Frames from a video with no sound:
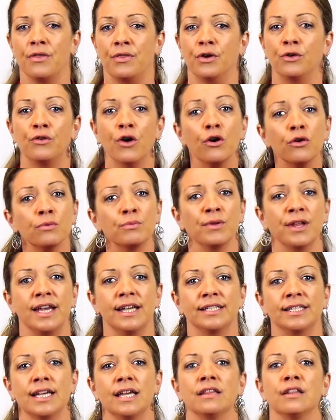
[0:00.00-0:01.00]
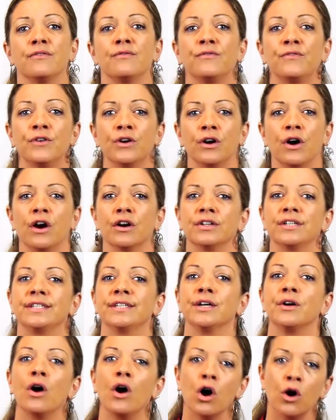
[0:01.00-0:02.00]
The growth plates in the foot are
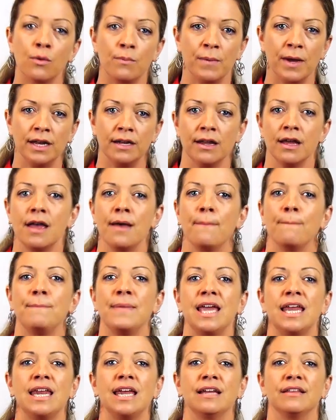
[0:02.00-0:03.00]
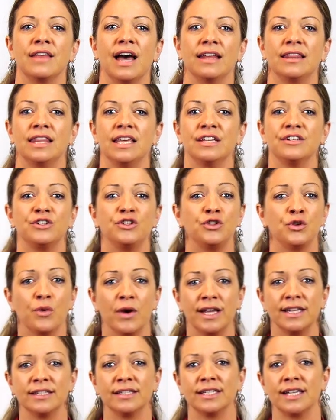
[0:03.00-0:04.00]
still open, meaning that these
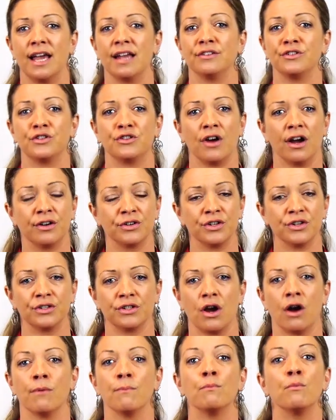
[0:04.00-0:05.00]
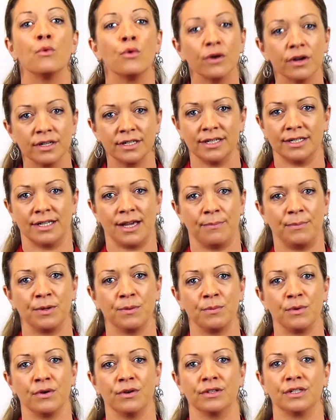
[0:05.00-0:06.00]
joints and structures are more
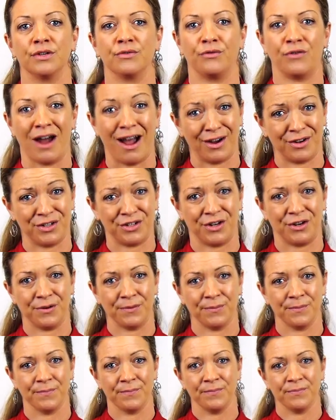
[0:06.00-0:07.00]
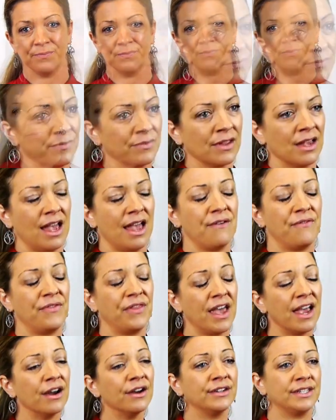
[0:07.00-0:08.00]
susceptible to fracture. If
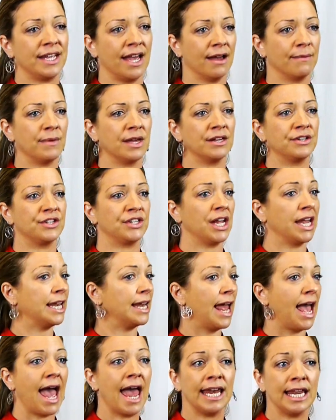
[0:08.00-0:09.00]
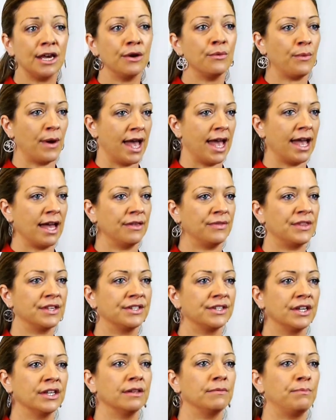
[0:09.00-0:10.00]
they are damaged in any way, this
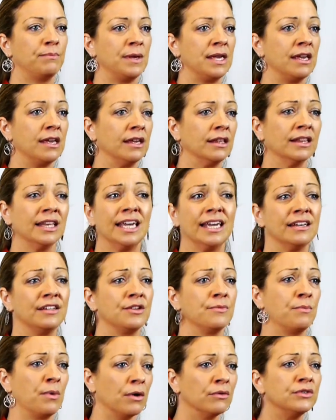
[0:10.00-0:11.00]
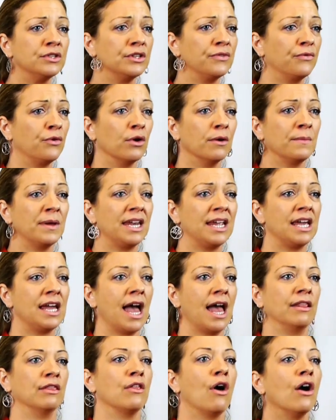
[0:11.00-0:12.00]
could lead to bone deformity
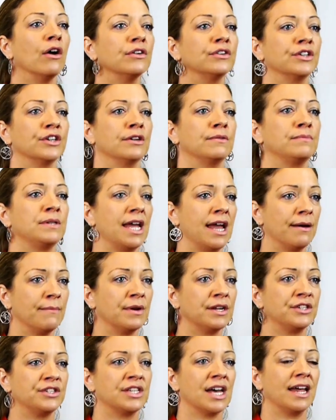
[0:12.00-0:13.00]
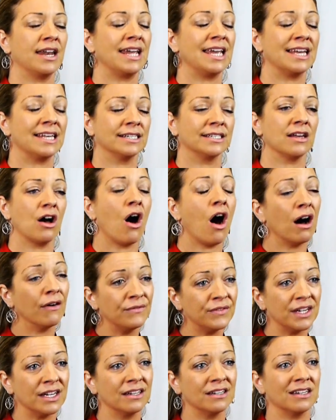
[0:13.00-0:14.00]
and long-term damage that is
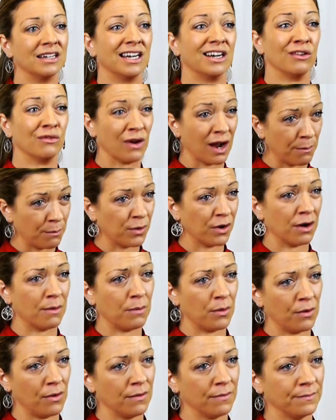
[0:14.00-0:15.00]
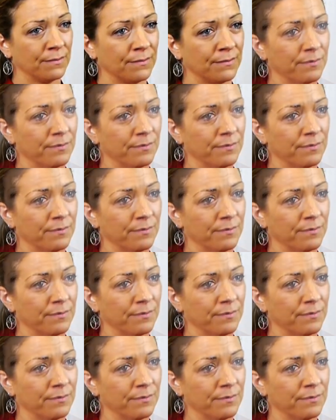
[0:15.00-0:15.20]
often irreparable.